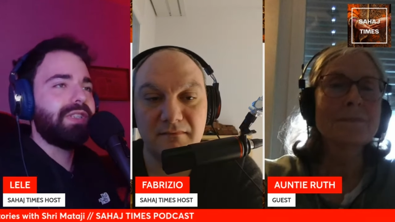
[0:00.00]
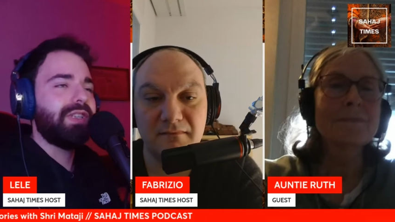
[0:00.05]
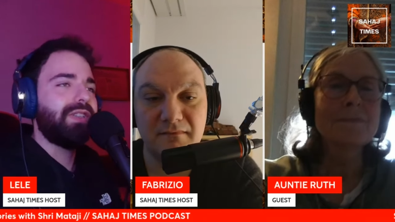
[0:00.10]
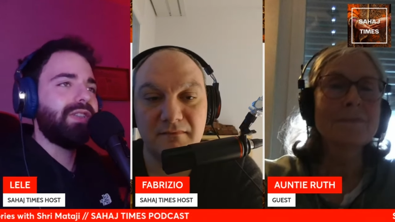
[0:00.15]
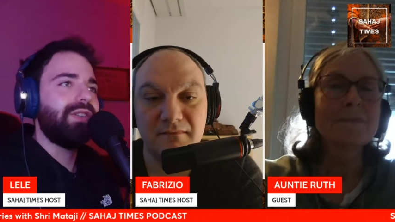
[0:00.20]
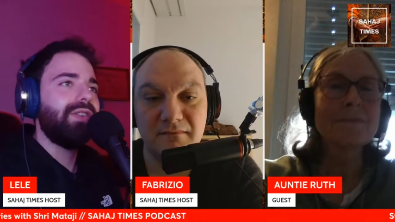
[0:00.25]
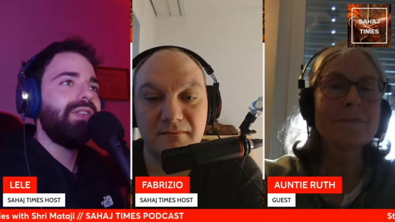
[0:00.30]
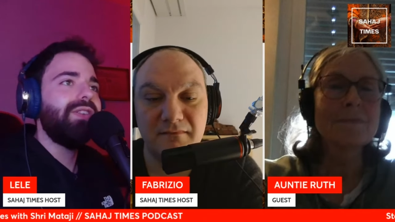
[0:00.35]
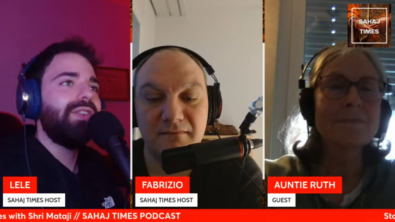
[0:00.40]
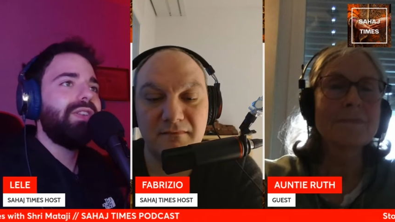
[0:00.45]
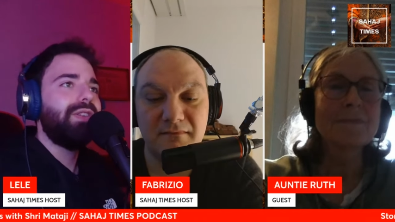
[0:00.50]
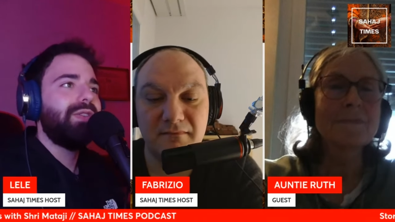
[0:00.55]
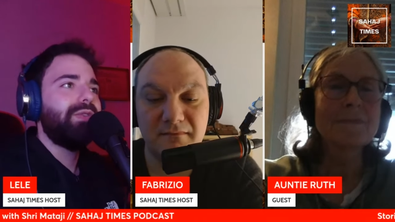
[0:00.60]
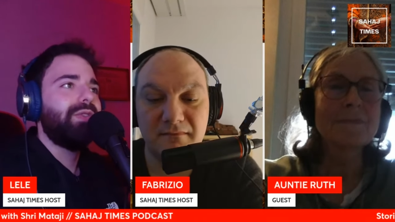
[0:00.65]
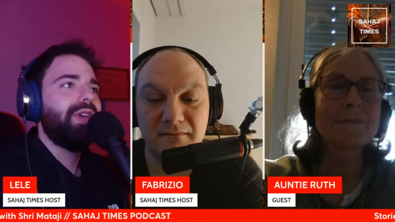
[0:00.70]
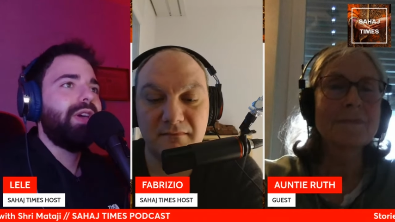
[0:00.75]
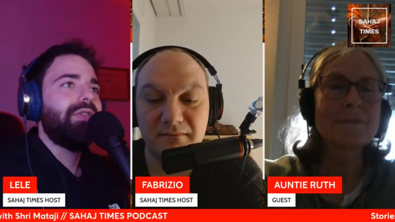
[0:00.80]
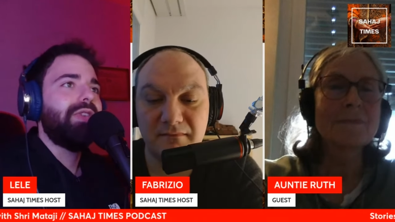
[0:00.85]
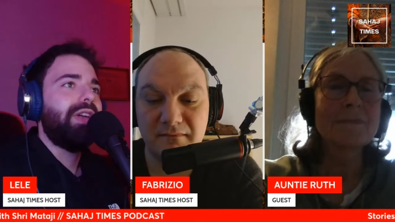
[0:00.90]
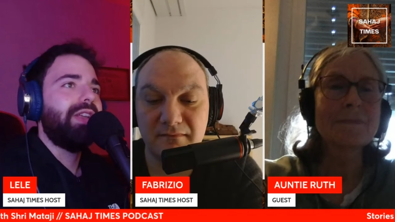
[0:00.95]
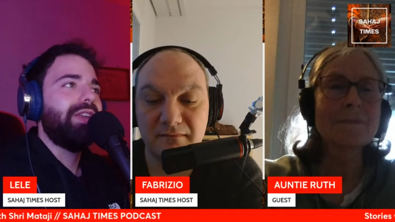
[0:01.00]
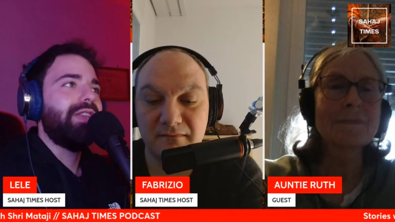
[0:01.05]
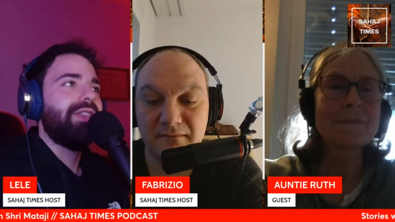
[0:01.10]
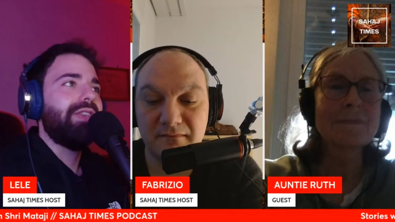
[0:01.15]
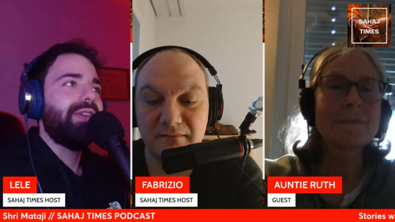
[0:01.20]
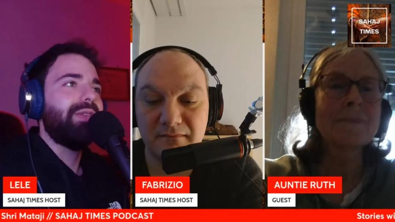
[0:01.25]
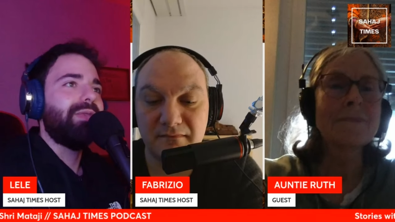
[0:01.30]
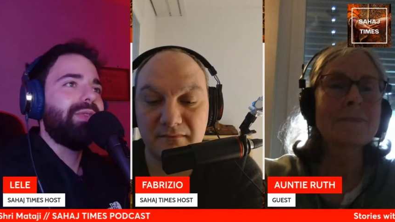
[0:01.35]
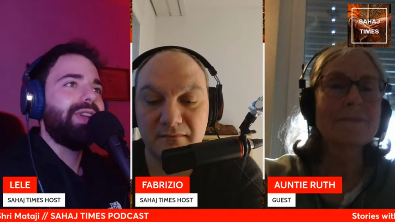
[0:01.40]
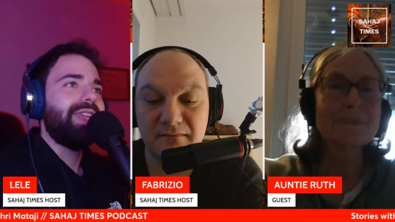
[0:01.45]
Speaker 1: I don't know if you have
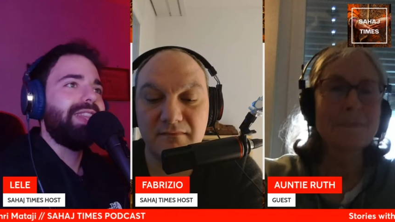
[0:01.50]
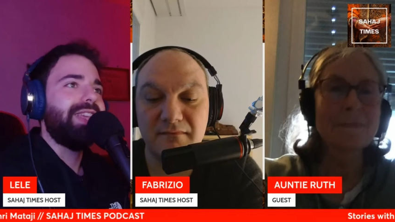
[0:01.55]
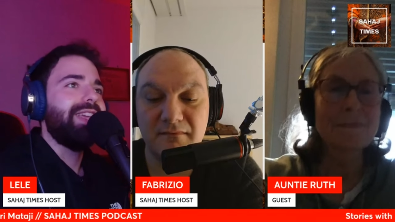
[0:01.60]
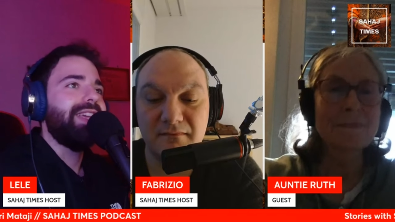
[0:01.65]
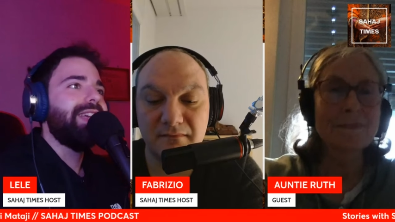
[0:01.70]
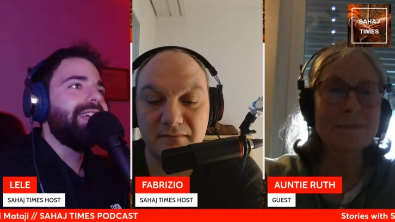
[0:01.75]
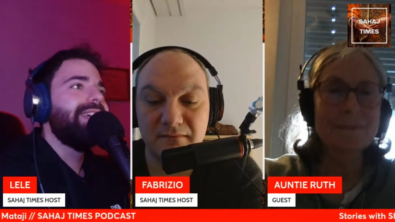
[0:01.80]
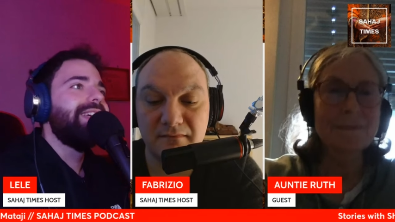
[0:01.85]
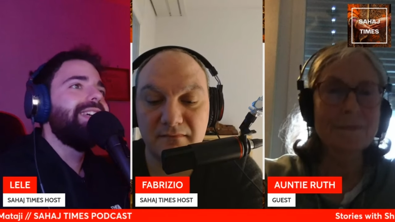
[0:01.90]
anything ready.